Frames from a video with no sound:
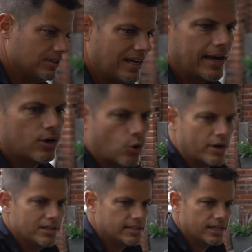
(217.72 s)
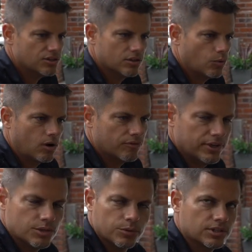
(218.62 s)
entire orientation of the water
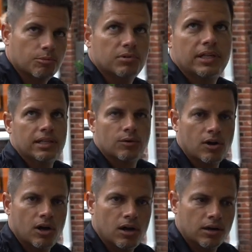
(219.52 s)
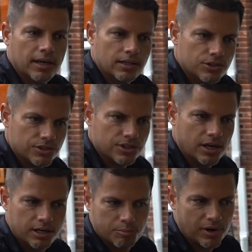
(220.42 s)
feature was completely wrong and just
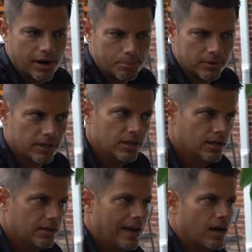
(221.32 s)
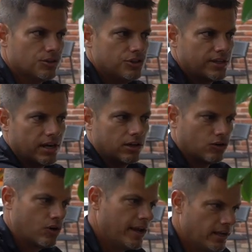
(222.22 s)
done improperly. Now she's got a
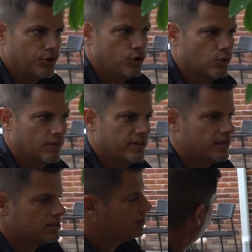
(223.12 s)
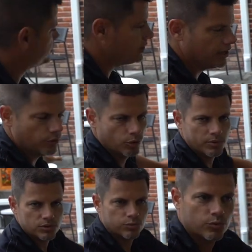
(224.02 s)
great view of this. That sunroom
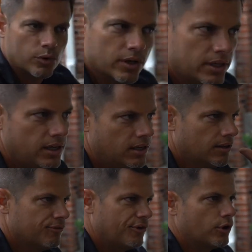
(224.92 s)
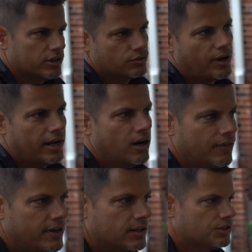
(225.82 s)
is really focused right
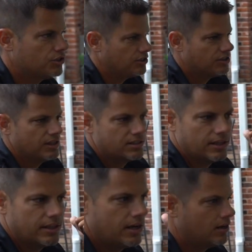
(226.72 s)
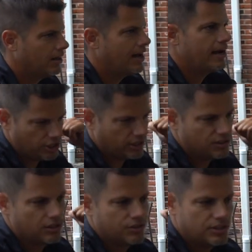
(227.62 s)
on this. She sits in there a lot. She can
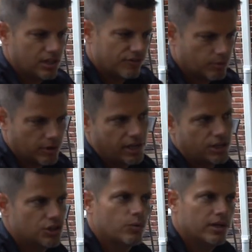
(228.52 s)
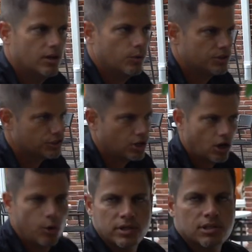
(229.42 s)
still see it from her kitchen window, which is
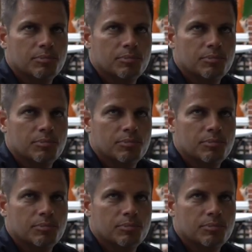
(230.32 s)
always a